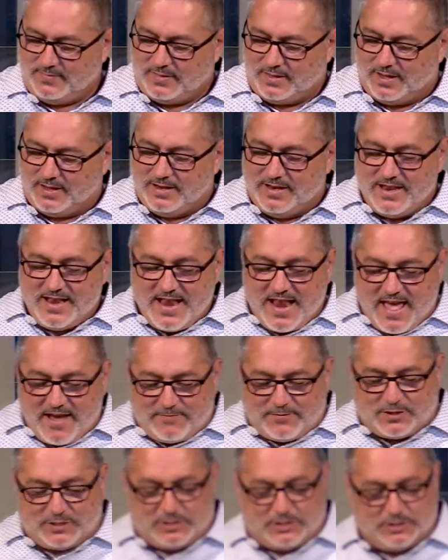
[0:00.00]

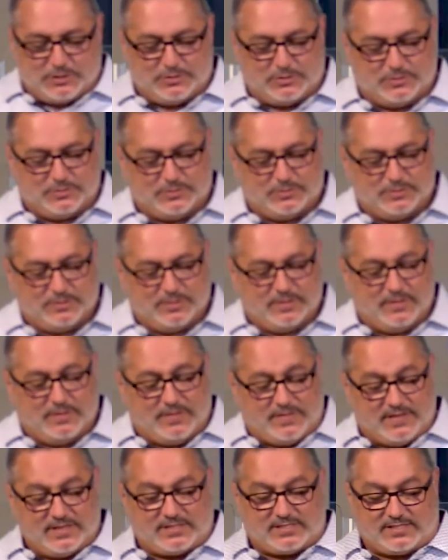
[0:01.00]
Never do
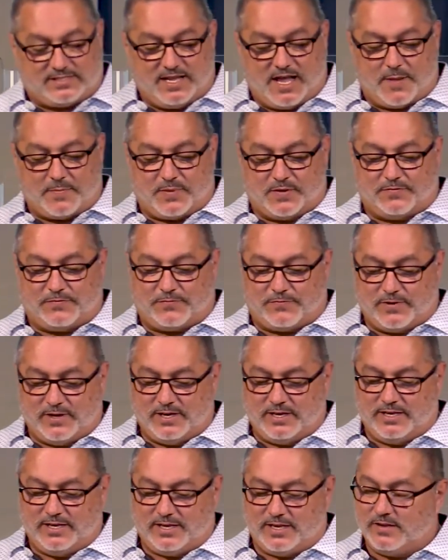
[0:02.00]
this step of
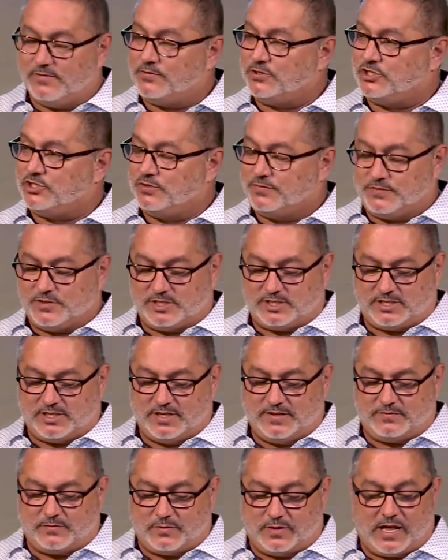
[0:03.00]
freely give what you've
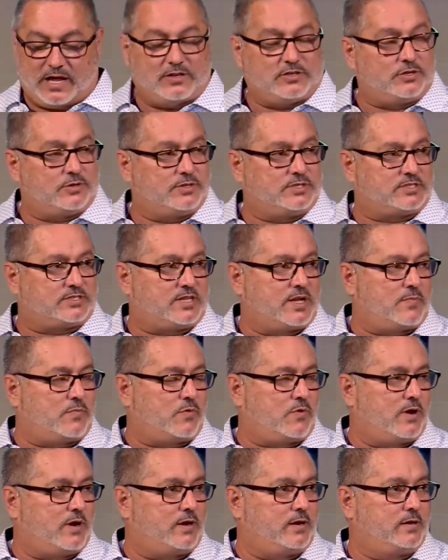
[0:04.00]
received without doing step
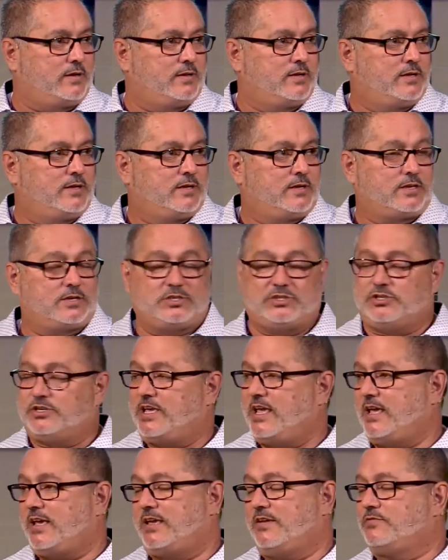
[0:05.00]
one, because you
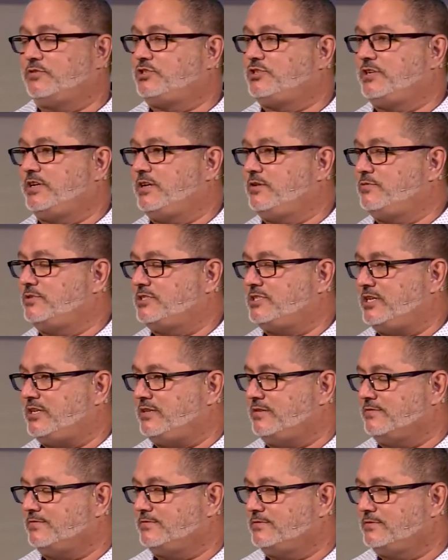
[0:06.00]
can't give what you didn't
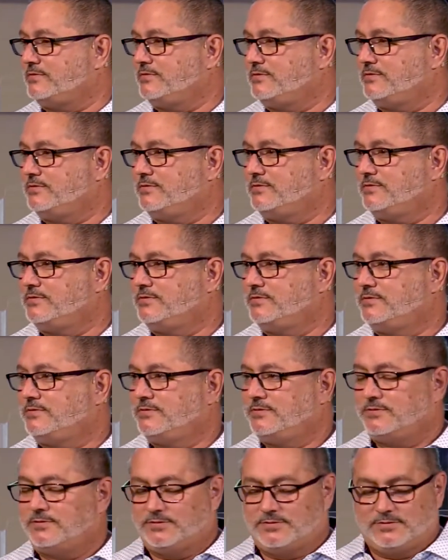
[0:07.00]
receive,
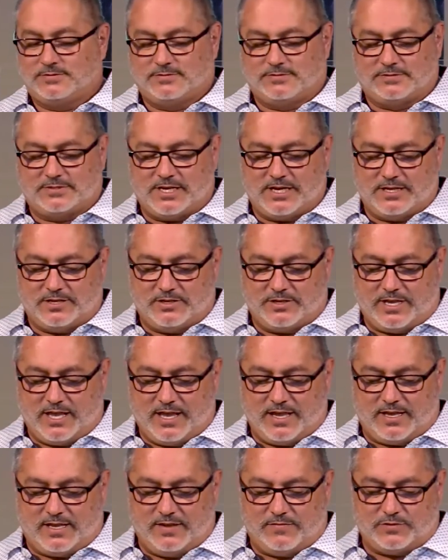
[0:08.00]
right? You
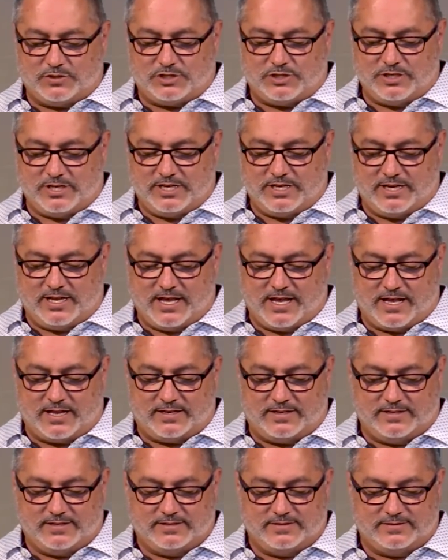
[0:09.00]
can't give what you didn't get.
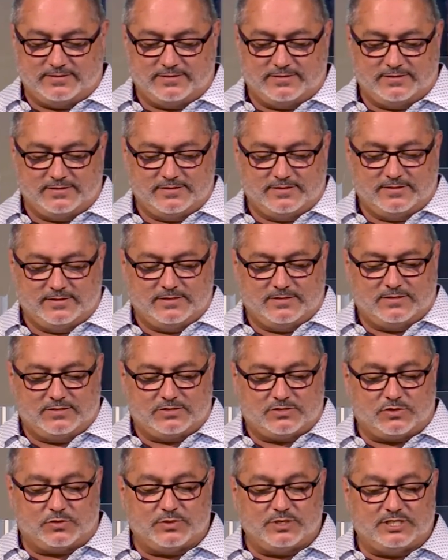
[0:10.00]

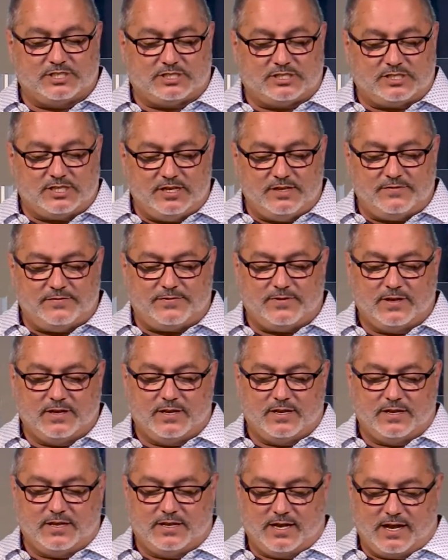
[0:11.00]
So receive
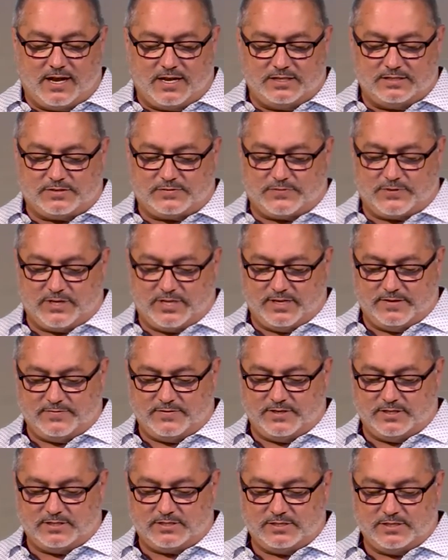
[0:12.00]
God's
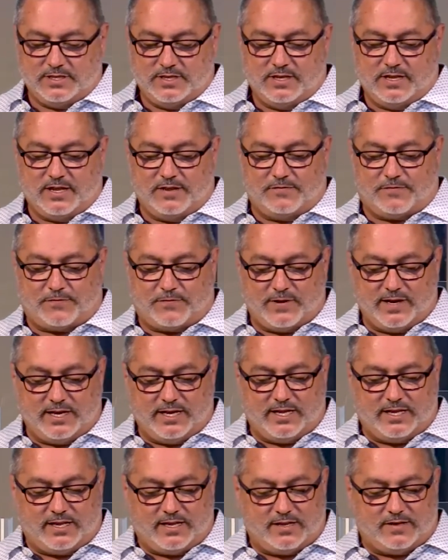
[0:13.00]
forgiveness and
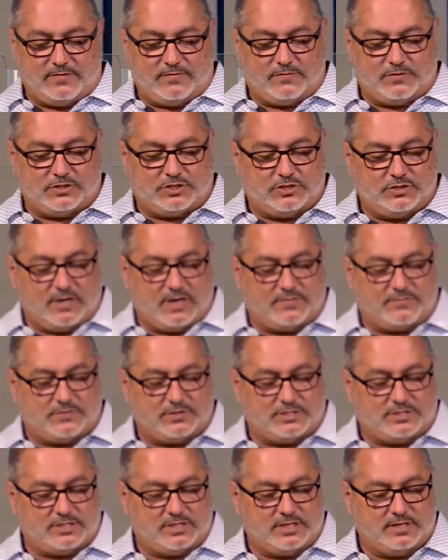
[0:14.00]
freely give what you have
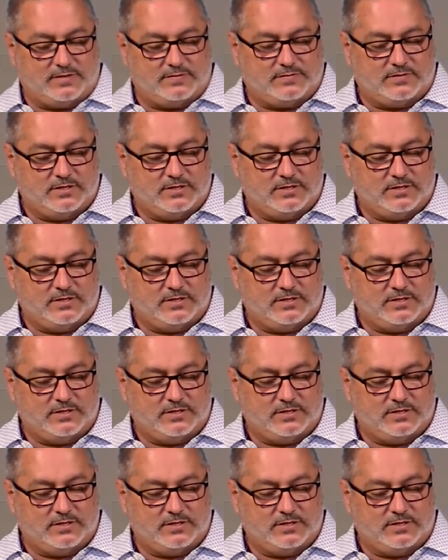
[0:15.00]
received.